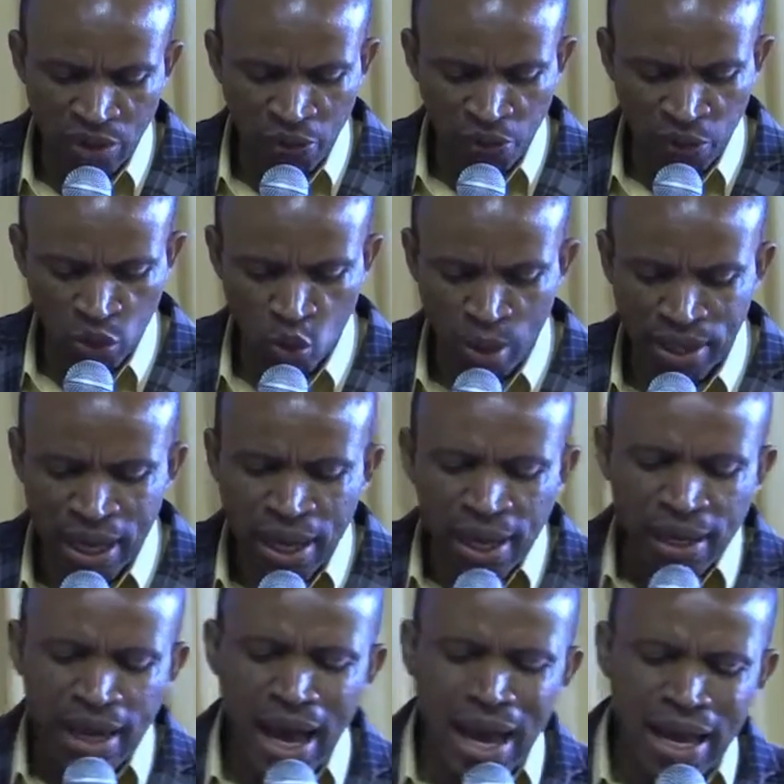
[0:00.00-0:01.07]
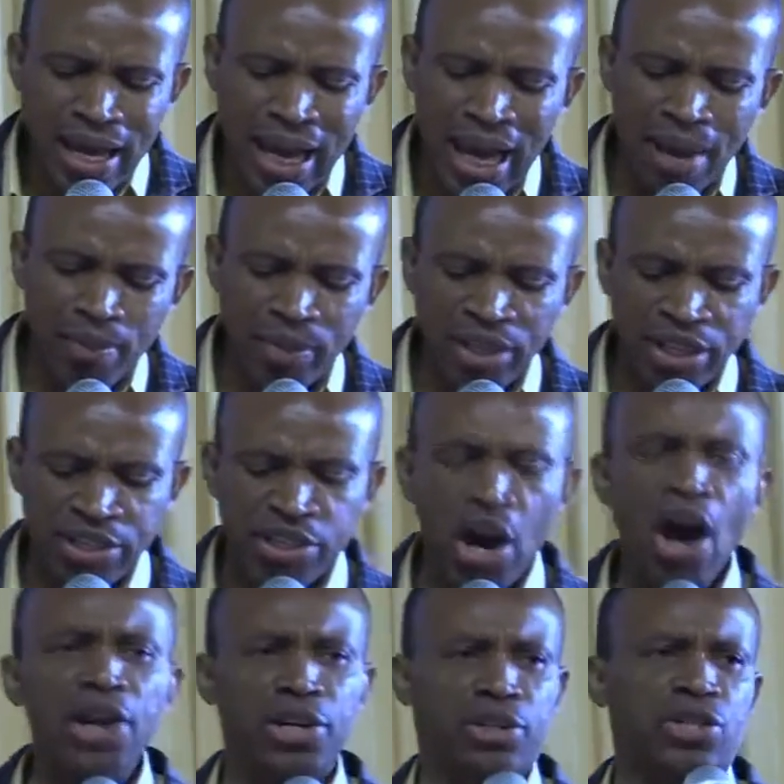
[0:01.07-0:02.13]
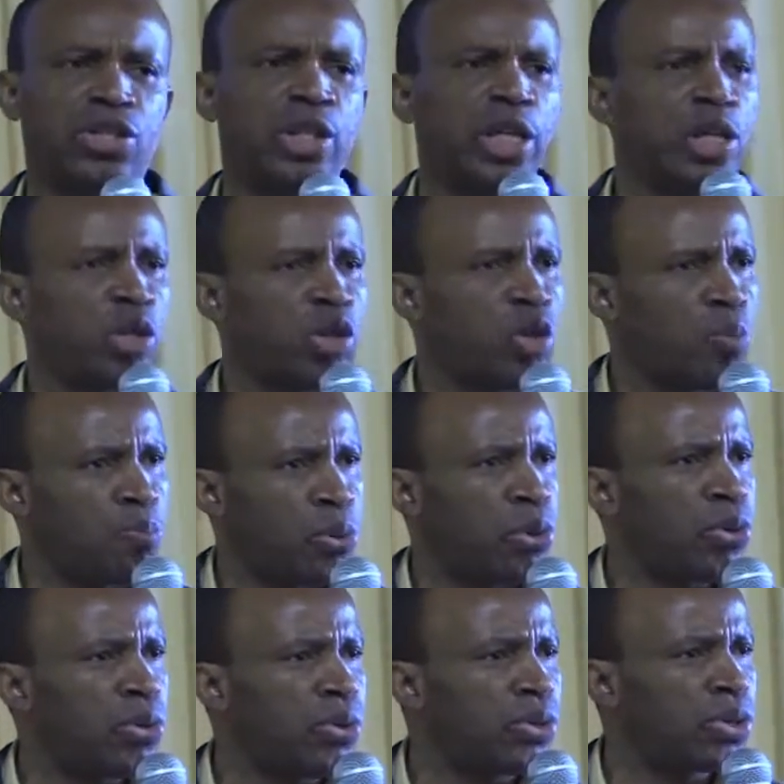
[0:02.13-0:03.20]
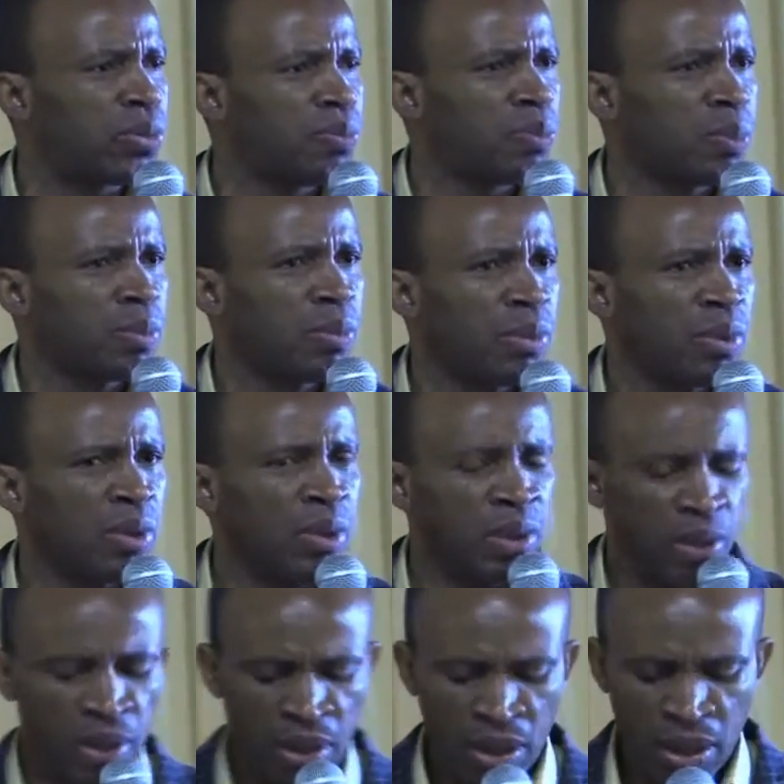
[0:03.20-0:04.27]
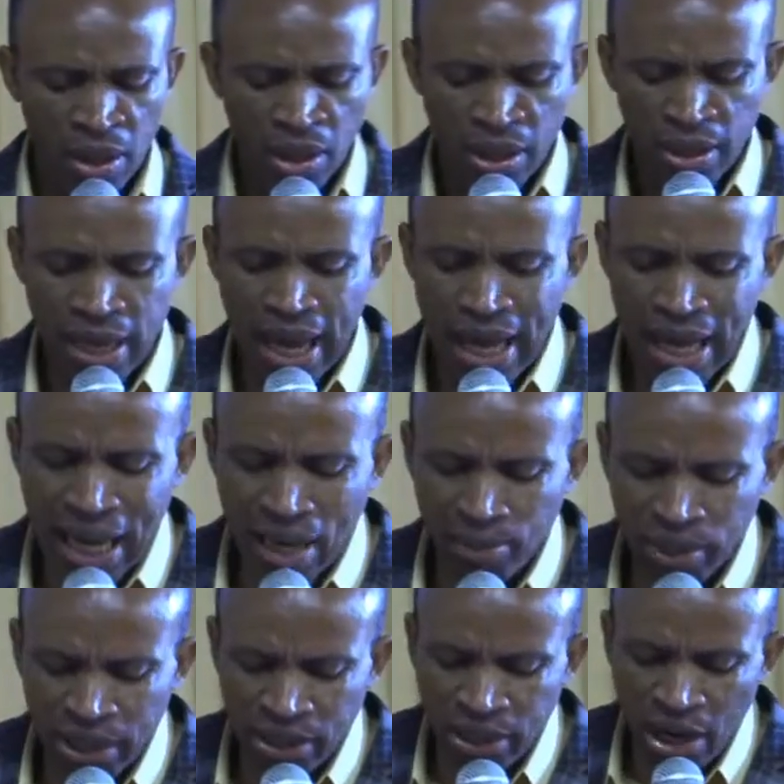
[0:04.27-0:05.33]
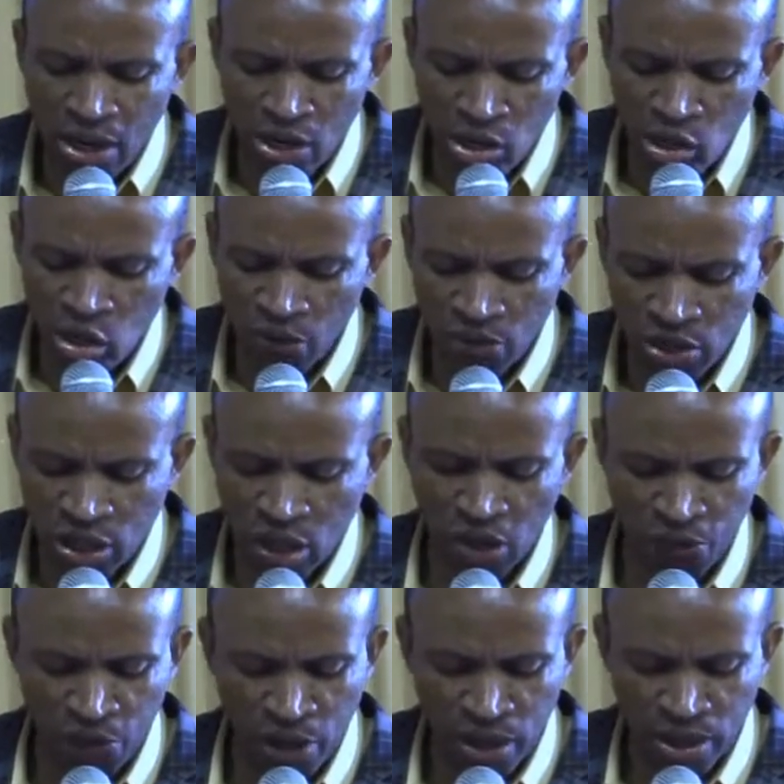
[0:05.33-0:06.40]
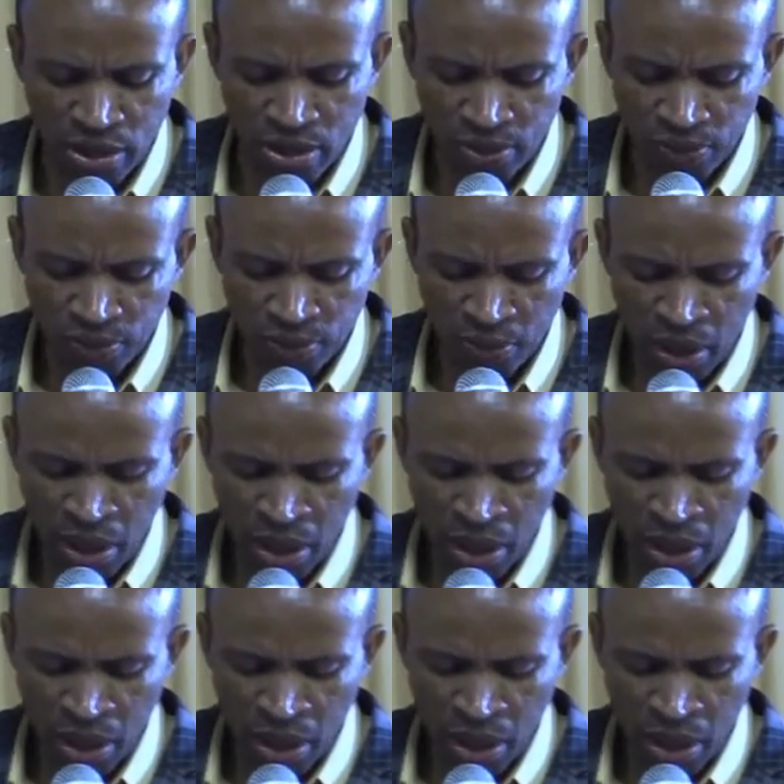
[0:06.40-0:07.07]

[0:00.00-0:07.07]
27 verse 1. Then came the daughters, did you see plurals? Then came the daughters of Zelophehad,